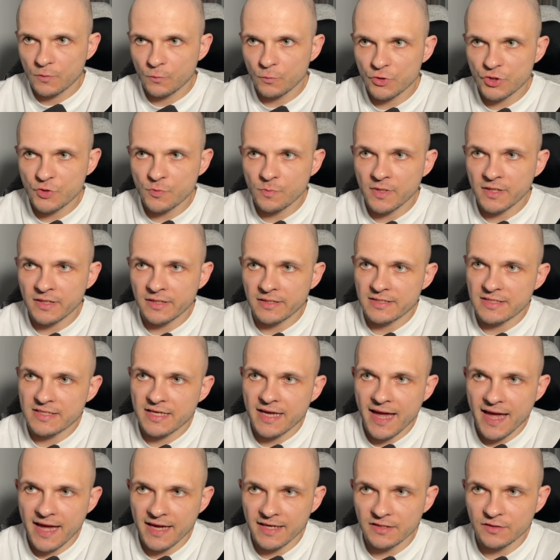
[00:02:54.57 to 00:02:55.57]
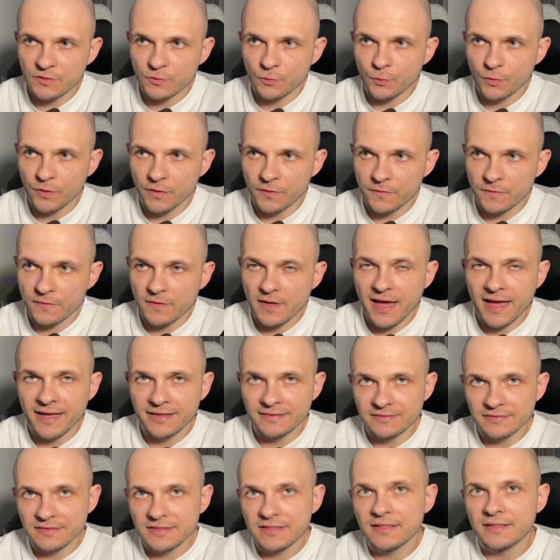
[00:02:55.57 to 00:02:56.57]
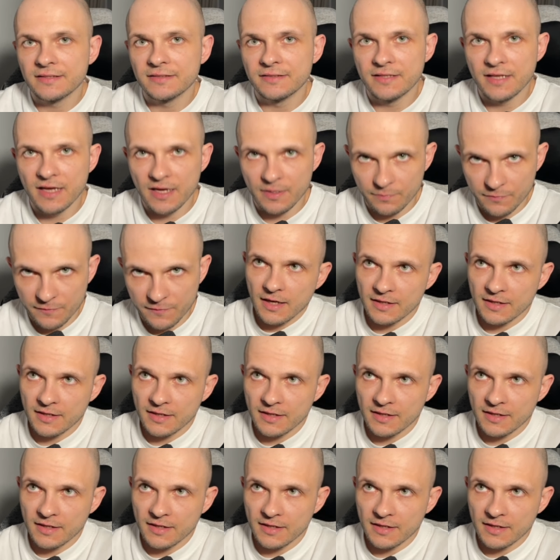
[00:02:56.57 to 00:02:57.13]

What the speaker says: which means height, width, and depth.